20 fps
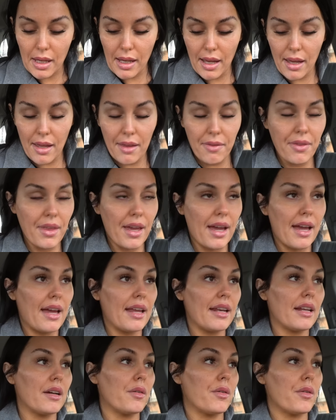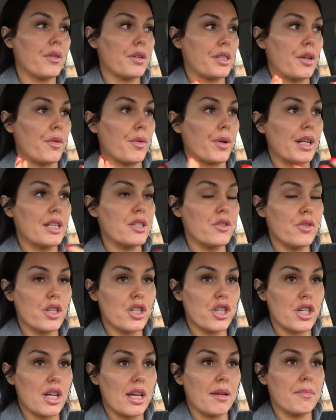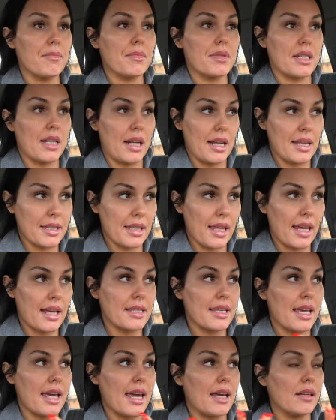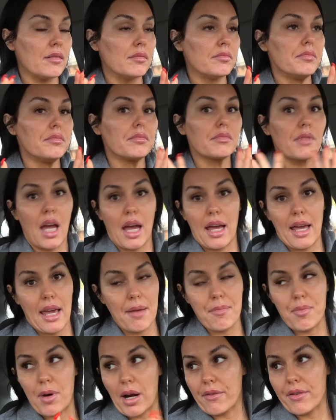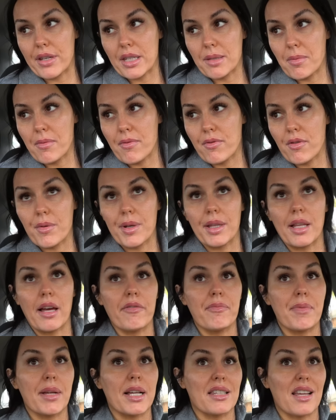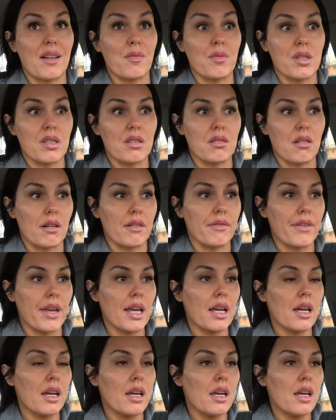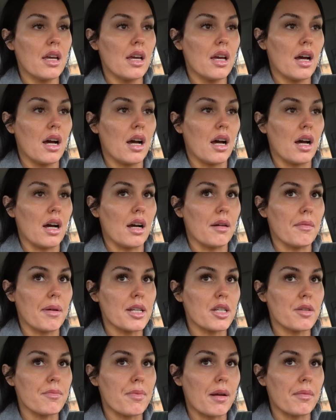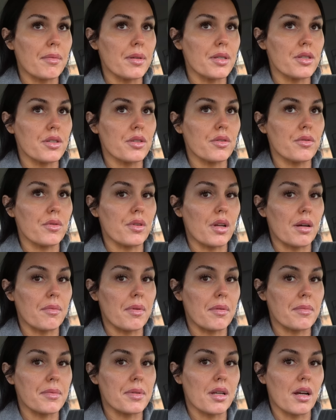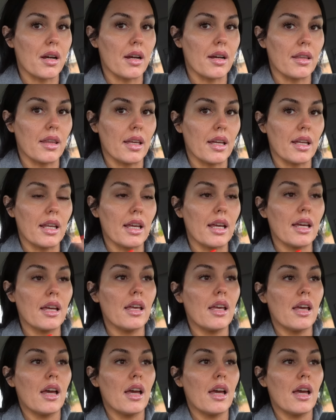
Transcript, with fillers: And then, so we're gonna do the gym. Today's leg day. I ate breakfast before we left because I was starving. Um, I should probably scoot up. I'm sorry, lady.